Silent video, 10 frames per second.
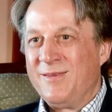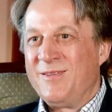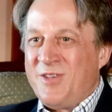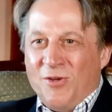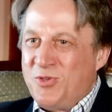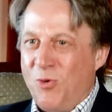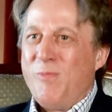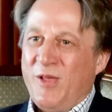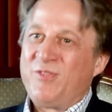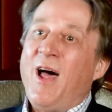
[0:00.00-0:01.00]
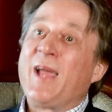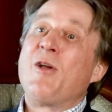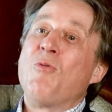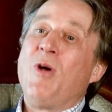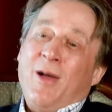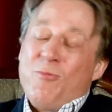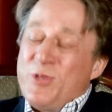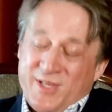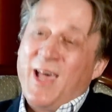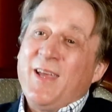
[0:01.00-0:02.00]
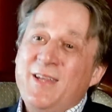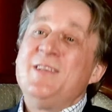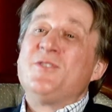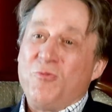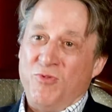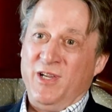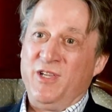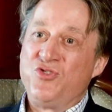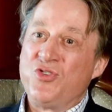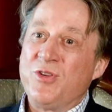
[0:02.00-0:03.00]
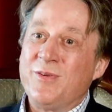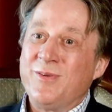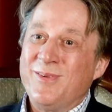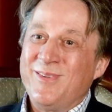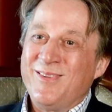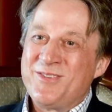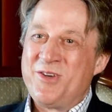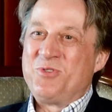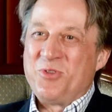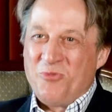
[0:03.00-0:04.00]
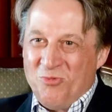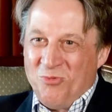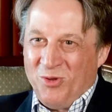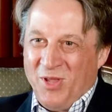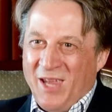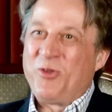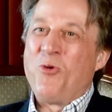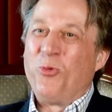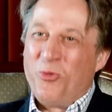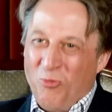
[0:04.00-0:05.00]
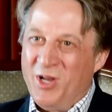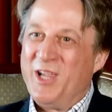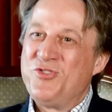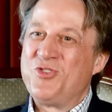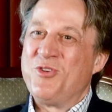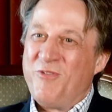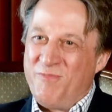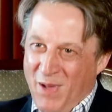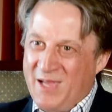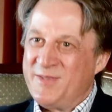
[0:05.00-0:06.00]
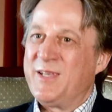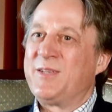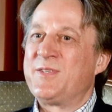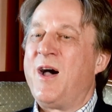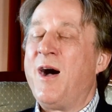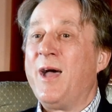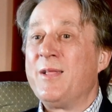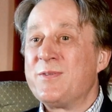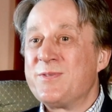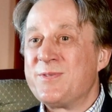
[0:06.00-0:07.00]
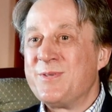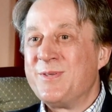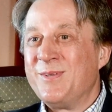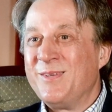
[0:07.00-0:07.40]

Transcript: And so it's almost like I would say it is a religion. So it's what they'd call the religion of basic science.